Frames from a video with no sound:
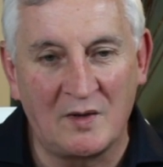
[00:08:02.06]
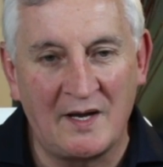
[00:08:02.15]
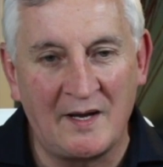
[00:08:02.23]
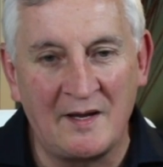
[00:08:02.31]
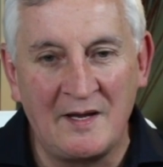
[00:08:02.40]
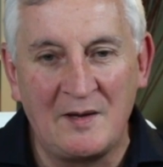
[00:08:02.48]

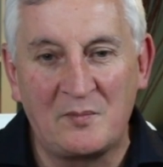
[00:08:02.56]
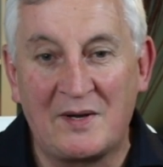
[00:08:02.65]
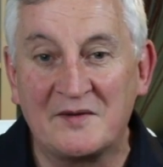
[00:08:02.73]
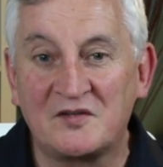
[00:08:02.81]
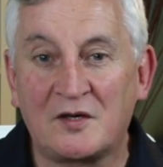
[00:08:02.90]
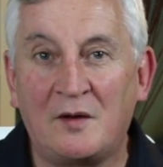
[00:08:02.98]
where
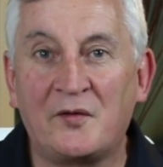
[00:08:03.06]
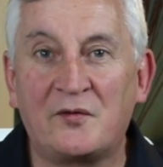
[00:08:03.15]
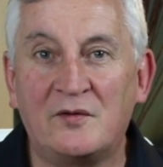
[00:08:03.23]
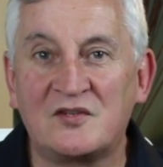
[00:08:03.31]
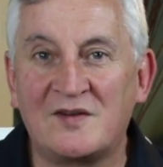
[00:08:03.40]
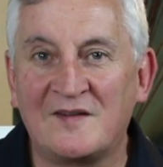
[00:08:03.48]
perhaps they're going
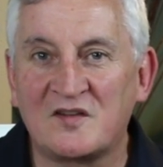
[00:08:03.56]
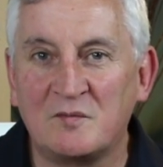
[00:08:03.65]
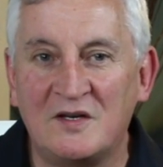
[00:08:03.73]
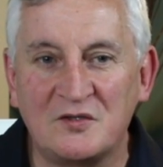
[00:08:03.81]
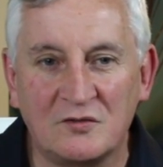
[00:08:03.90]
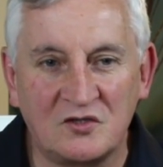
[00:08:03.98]
through a
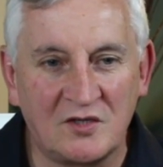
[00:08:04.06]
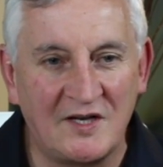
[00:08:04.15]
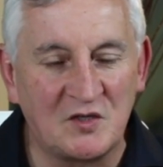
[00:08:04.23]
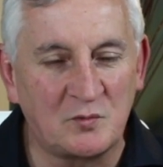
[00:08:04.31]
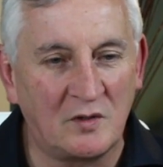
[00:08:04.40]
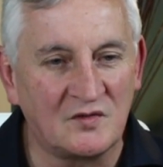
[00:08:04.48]
transformational
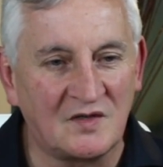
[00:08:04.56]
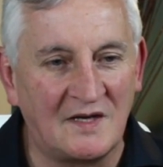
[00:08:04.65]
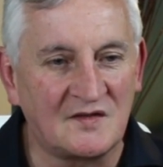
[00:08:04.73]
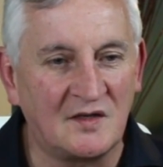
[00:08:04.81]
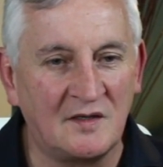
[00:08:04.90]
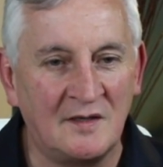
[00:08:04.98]
change
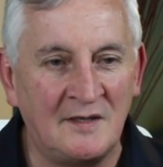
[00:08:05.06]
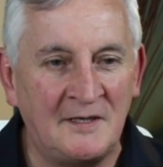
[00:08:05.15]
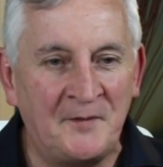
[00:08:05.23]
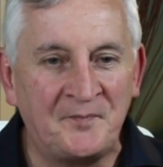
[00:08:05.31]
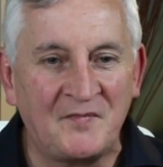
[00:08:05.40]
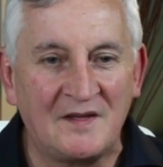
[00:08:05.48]
process, and
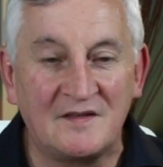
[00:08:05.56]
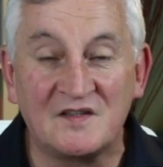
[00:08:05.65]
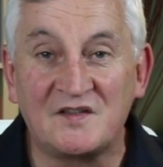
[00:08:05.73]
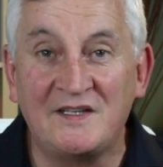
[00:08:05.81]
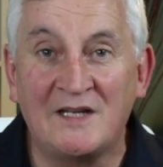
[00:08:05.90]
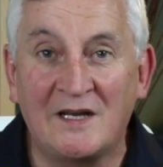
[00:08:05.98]
the
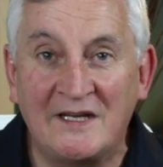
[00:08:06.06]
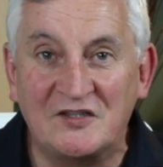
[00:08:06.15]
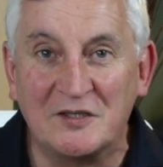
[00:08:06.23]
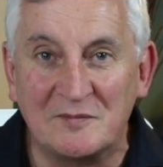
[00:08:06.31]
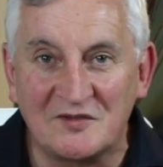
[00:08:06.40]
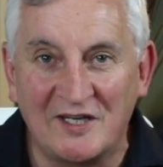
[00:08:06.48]
senior
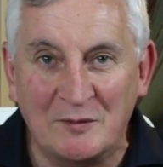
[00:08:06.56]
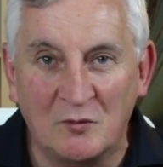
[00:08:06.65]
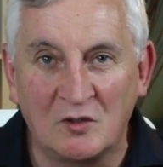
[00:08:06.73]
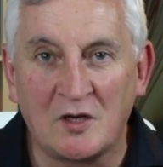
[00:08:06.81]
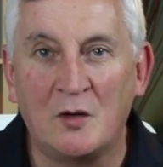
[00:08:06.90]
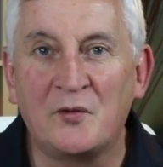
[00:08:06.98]
leadership team
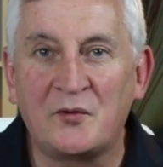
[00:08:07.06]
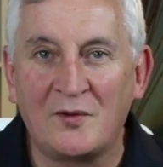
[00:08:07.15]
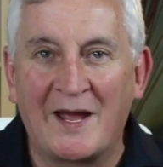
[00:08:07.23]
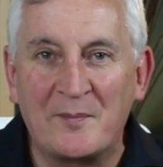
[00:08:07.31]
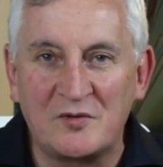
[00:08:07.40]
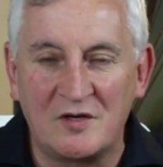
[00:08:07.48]
will go through
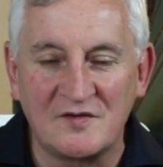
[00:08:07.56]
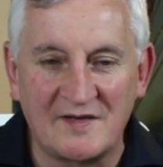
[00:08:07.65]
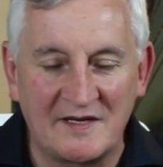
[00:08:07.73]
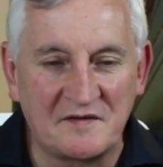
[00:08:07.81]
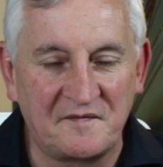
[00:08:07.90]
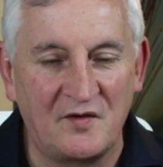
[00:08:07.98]
that
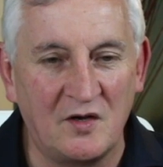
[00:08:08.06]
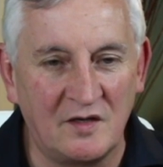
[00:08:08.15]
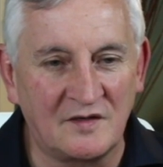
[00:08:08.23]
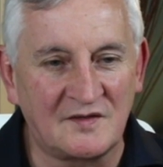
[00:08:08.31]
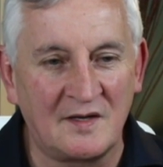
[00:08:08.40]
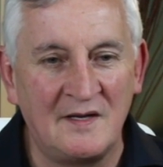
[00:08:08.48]
process
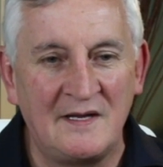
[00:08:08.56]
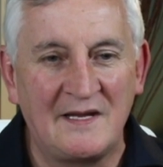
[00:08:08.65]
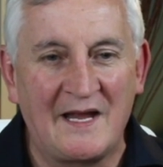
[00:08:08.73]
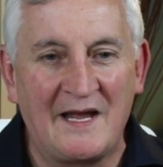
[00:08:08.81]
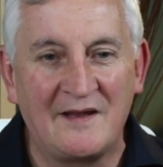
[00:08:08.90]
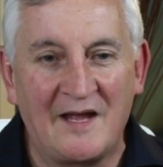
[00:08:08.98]
first,
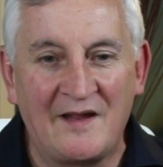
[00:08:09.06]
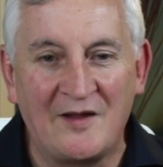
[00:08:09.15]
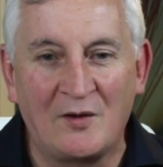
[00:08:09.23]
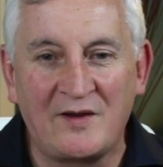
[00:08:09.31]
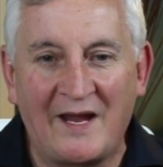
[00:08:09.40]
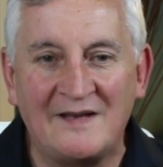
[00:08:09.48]
and
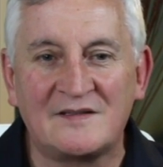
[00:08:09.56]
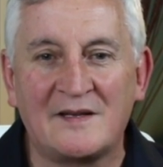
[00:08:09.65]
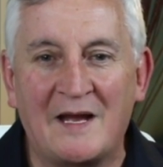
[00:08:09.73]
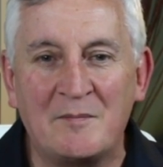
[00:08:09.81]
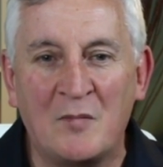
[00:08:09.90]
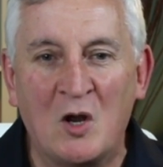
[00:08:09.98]
they'll get into
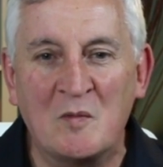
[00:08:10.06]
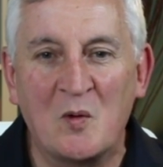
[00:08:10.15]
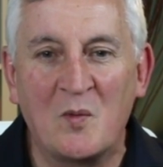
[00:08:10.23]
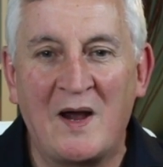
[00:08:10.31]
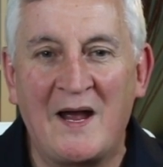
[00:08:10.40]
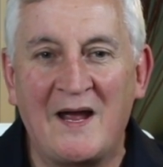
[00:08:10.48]
that moment
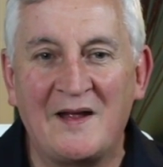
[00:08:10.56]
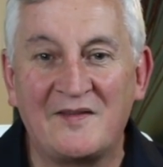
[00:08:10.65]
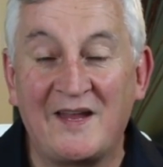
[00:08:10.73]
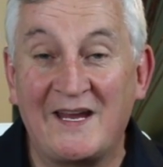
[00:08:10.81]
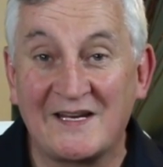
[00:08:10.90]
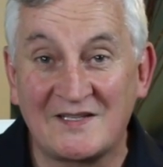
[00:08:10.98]
where
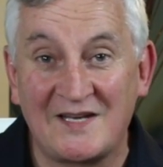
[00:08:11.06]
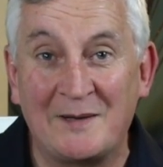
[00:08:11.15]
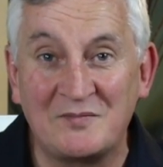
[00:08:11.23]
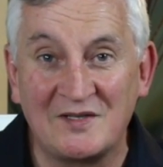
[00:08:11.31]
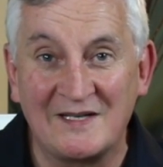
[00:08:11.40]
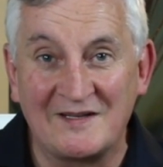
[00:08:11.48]
they
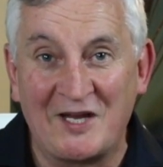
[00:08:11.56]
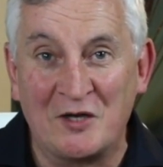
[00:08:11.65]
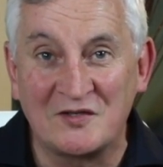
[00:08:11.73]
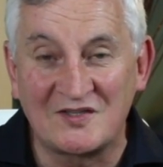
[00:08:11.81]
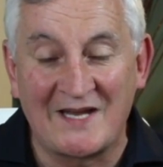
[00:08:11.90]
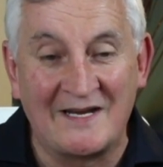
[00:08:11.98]
accept it, they
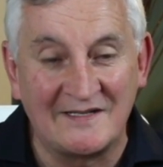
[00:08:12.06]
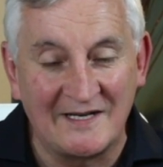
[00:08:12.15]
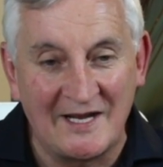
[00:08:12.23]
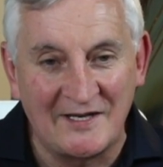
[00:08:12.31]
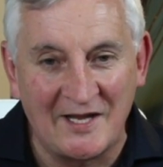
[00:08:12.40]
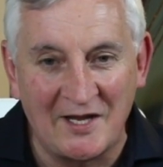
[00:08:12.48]
understand it,
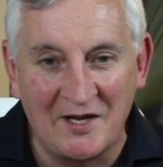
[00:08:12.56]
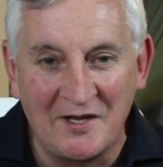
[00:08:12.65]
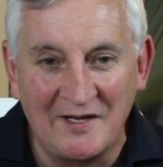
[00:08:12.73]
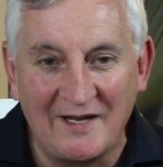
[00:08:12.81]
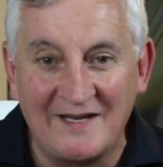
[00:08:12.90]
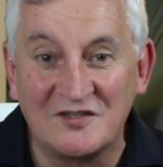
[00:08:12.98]
and they're
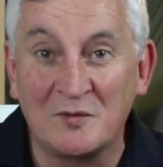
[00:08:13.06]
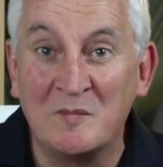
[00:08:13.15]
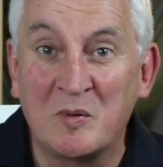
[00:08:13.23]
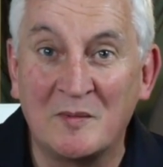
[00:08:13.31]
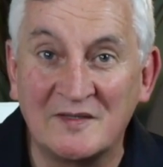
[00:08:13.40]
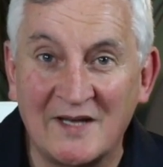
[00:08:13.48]
into
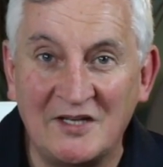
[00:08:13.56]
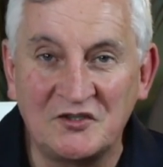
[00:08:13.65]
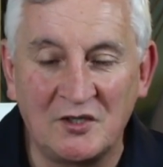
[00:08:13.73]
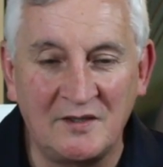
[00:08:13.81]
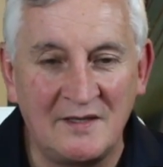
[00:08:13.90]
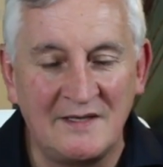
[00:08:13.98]

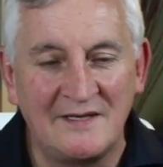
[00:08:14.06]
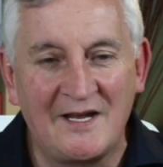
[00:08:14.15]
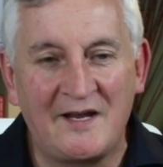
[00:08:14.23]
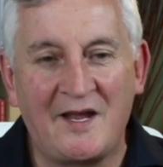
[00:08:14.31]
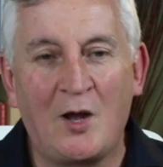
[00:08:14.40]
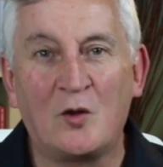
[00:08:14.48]
implementation,
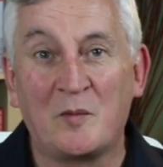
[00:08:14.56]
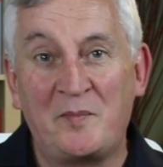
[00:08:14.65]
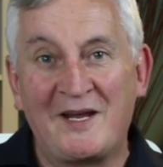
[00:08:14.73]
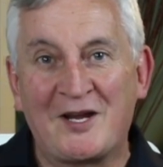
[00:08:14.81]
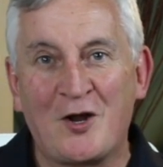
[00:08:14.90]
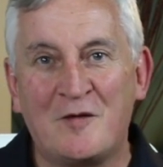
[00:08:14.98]
and they hold a
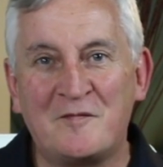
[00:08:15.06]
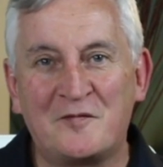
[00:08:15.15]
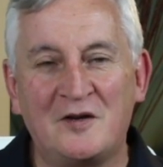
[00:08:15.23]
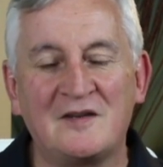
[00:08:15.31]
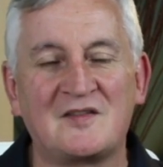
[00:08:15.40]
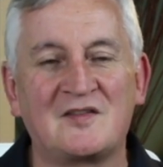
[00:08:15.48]
big
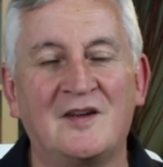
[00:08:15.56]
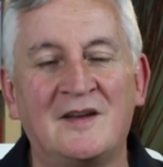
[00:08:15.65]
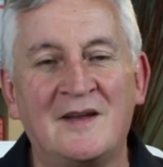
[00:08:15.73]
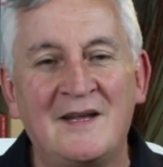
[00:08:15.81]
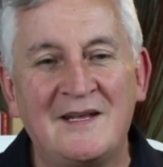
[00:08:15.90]
conference, and